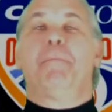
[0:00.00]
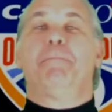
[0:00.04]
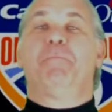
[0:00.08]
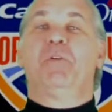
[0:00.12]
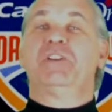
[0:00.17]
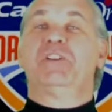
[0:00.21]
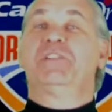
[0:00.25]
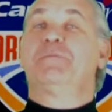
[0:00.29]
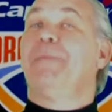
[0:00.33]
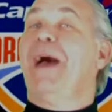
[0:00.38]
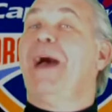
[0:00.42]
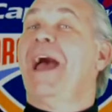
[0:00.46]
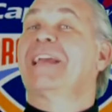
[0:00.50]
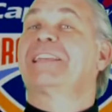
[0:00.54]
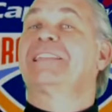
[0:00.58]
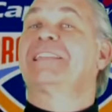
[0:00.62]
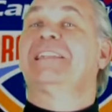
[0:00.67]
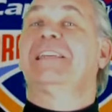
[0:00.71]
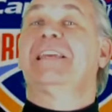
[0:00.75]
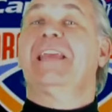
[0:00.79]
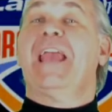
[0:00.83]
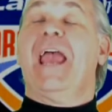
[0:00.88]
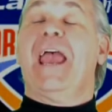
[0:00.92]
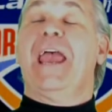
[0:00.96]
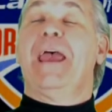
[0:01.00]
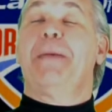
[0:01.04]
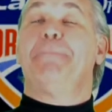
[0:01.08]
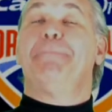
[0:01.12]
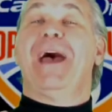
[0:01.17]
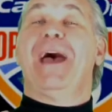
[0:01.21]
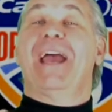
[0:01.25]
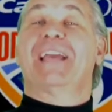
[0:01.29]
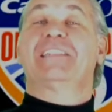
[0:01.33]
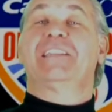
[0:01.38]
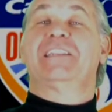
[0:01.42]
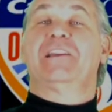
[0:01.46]
Butch Maxey and
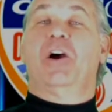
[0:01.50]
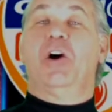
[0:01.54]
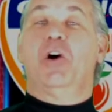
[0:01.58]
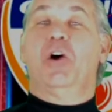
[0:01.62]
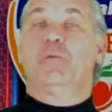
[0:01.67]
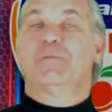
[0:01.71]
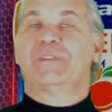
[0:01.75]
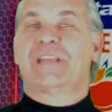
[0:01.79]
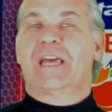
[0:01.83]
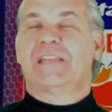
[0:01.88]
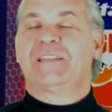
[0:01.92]
Maxey Homes.